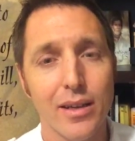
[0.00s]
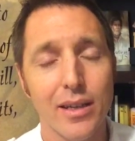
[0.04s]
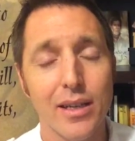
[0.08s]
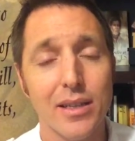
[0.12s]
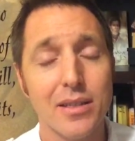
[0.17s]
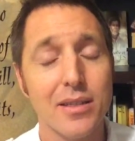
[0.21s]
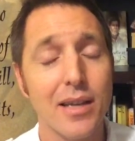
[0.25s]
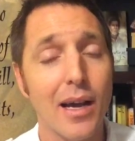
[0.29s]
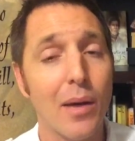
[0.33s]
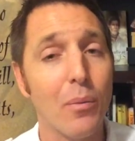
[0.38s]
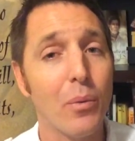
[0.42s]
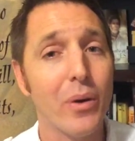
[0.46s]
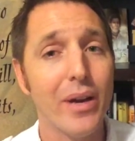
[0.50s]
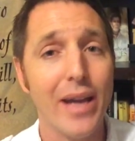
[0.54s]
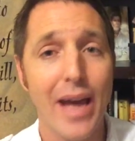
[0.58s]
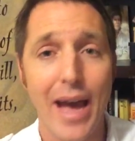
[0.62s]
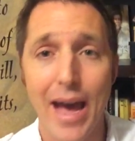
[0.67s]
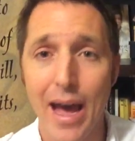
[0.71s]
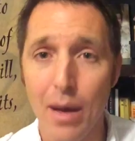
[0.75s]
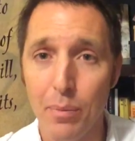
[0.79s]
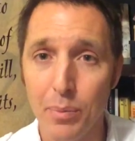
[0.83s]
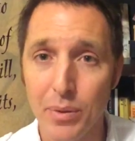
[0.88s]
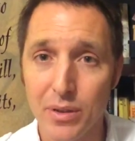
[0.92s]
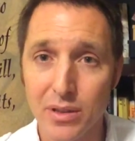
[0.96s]
is not what
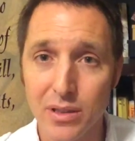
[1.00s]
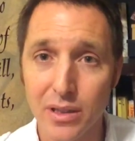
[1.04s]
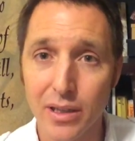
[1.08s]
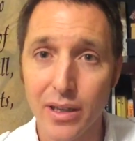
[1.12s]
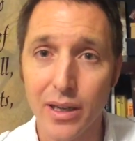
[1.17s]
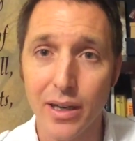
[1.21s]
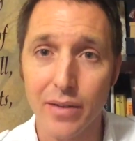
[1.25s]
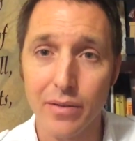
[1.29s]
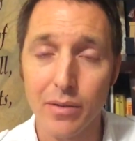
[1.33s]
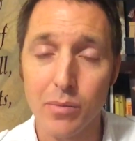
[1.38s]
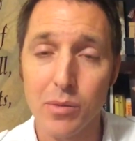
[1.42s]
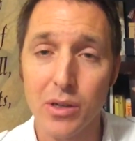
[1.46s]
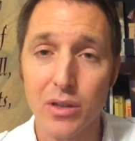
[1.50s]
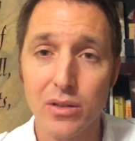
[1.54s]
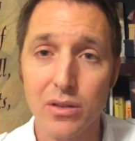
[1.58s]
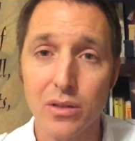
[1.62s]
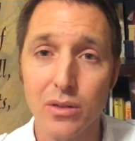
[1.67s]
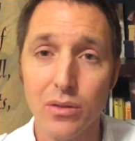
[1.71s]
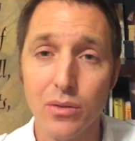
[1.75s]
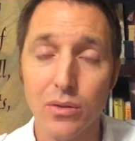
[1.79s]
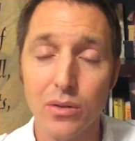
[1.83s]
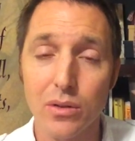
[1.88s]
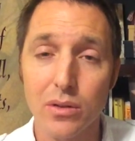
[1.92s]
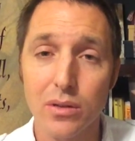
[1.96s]
happens in government
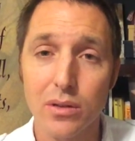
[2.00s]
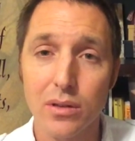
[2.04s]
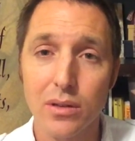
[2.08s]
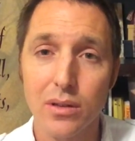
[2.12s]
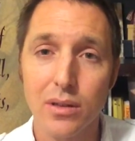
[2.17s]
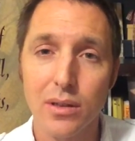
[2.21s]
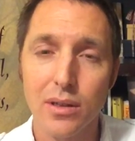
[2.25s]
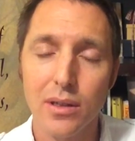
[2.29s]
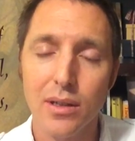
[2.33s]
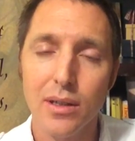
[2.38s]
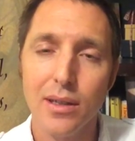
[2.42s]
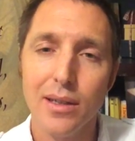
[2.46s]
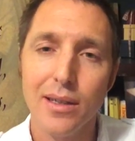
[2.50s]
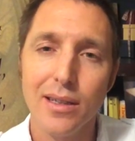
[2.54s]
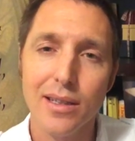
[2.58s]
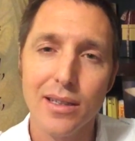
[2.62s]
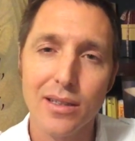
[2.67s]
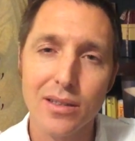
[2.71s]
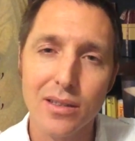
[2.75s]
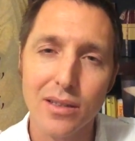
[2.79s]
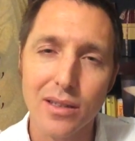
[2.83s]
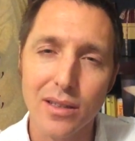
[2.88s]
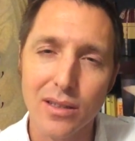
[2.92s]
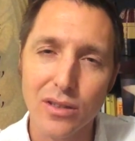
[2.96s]
schools,
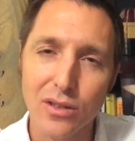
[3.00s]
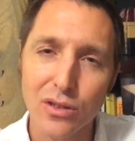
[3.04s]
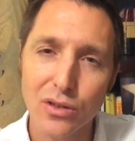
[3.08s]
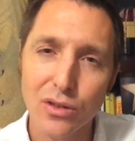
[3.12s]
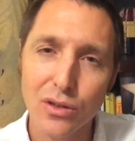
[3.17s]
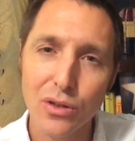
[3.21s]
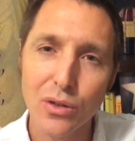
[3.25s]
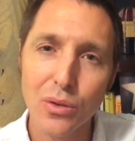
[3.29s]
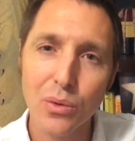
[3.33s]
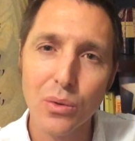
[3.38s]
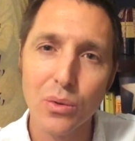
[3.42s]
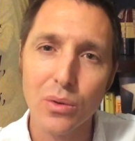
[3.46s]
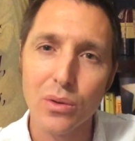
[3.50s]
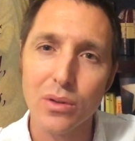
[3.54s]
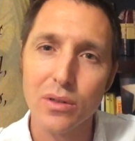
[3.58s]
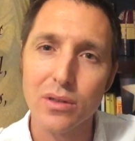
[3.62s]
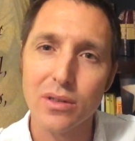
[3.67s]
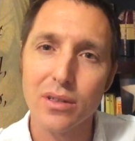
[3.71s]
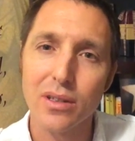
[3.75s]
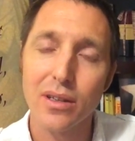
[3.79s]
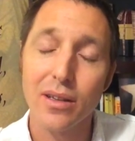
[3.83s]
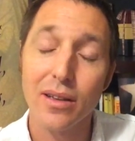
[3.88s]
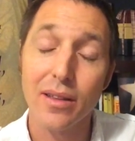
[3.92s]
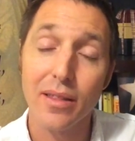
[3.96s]
it's the
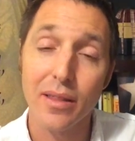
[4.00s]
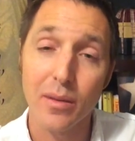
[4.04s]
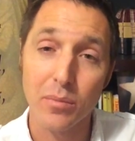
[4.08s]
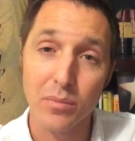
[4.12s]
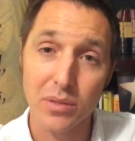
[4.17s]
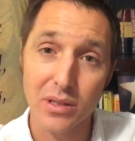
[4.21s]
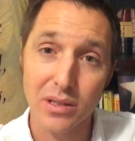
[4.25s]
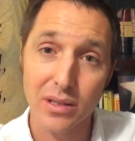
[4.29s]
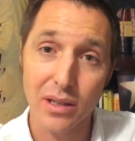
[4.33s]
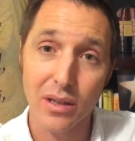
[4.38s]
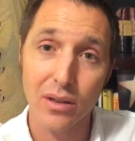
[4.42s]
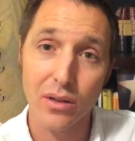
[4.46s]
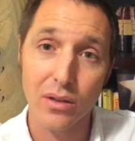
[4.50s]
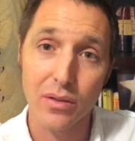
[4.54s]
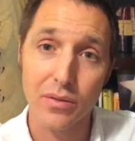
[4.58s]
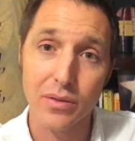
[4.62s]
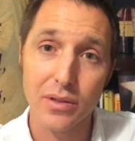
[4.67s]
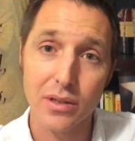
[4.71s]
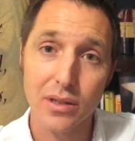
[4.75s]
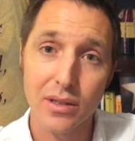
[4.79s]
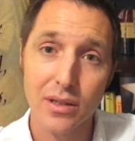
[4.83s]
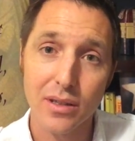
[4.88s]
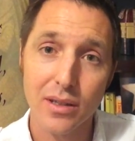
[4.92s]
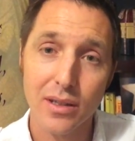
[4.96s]
schools
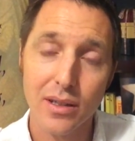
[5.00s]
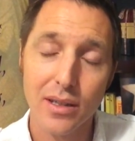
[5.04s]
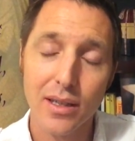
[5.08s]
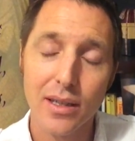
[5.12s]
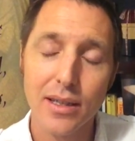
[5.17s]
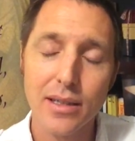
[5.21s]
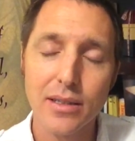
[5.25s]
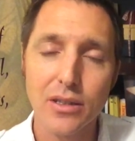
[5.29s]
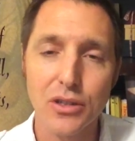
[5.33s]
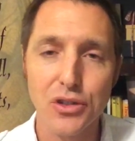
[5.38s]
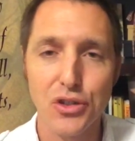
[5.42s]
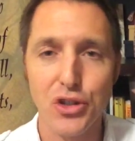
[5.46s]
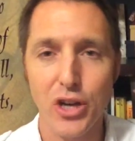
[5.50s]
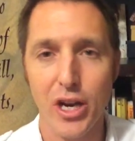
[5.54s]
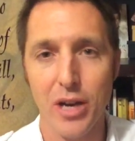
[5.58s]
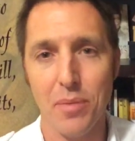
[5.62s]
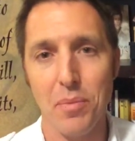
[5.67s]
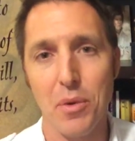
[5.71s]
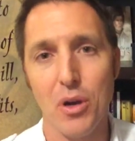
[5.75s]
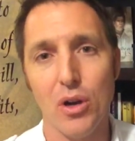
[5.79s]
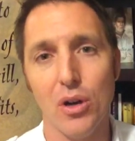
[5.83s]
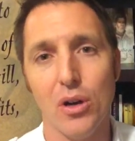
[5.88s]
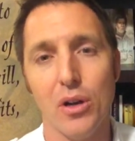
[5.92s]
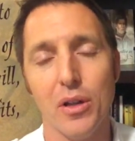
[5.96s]
themselves. This is Jake
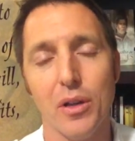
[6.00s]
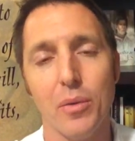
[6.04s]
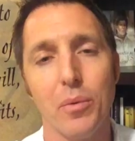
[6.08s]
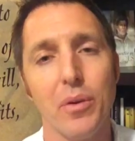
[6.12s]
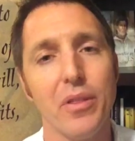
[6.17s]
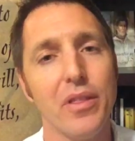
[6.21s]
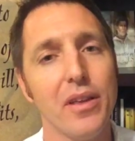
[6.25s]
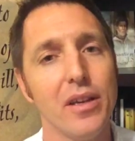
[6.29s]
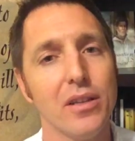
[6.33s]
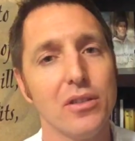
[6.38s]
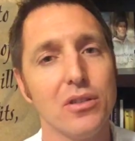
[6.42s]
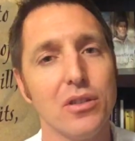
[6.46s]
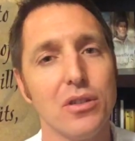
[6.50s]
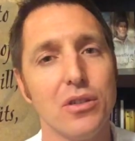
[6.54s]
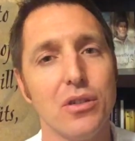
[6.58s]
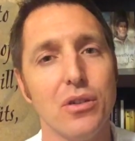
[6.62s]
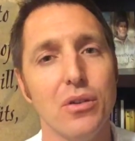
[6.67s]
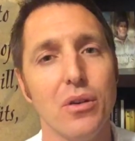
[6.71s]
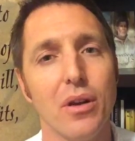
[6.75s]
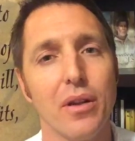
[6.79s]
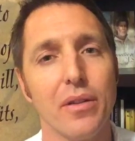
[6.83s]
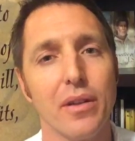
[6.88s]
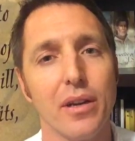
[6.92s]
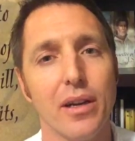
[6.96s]
MacAulay with the
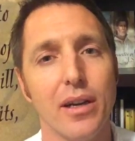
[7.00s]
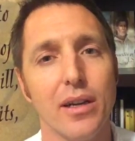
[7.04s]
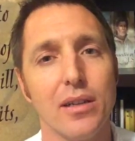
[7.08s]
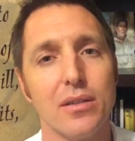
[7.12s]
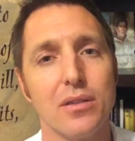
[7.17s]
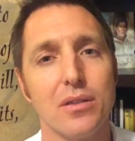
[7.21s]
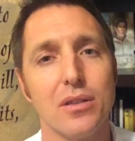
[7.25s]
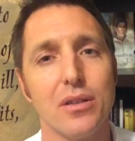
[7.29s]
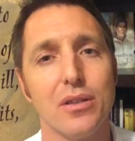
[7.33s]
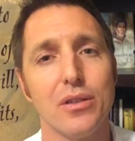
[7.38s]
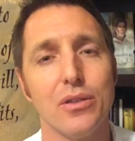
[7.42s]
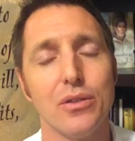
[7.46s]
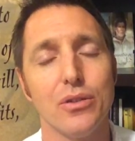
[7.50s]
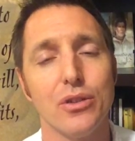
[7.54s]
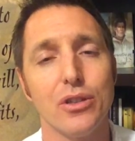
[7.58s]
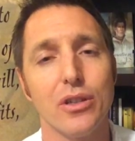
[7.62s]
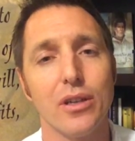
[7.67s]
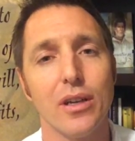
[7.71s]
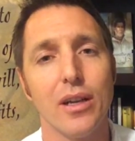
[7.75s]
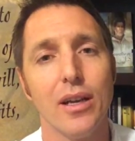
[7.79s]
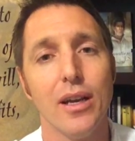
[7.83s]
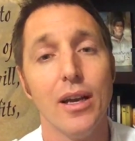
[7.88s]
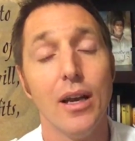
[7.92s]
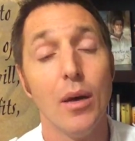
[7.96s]
Institute on the
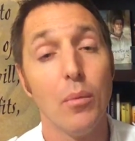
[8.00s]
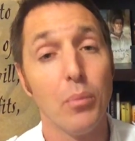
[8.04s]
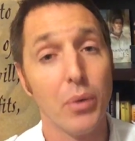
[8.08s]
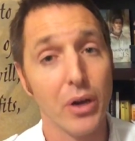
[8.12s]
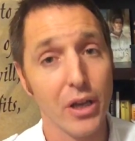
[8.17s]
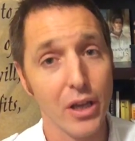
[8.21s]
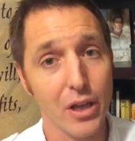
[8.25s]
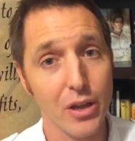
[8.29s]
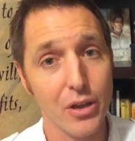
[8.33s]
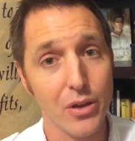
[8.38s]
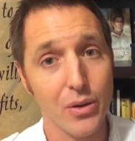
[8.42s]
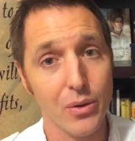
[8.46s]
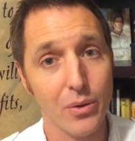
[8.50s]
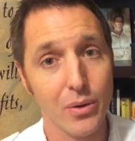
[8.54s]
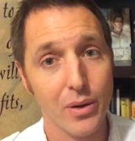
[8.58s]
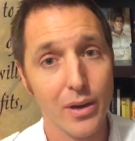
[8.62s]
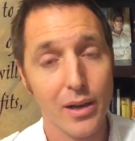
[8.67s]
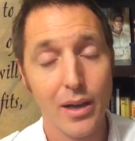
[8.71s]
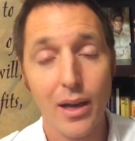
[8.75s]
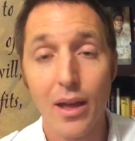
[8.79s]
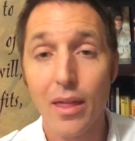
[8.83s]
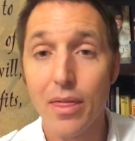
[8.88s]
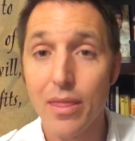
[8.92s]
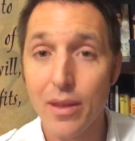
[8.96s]
Constitution, bringing you
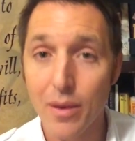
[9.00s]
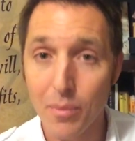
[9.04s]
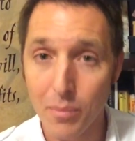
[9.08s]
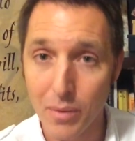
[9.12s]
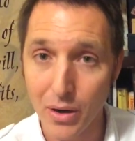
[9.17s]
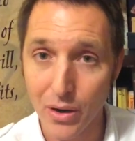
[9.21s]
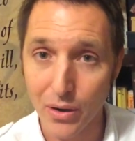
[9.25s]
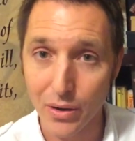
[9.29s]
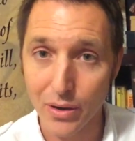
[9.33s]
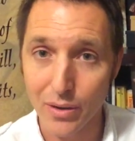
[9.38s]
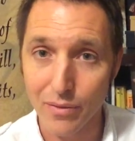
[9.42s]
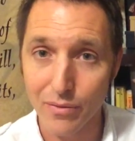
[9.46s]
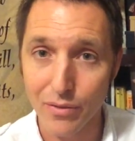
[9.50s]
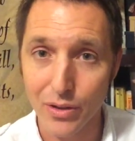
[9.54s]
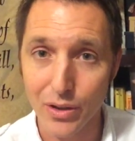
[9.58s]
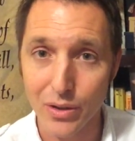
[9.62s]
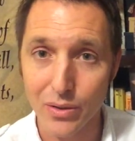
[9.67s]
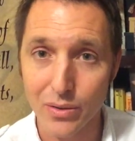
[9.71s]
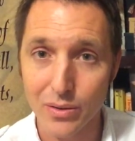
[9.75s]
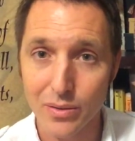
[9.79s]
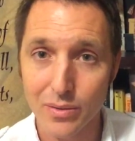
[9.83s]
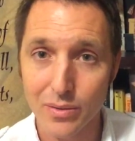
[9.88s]
The American View.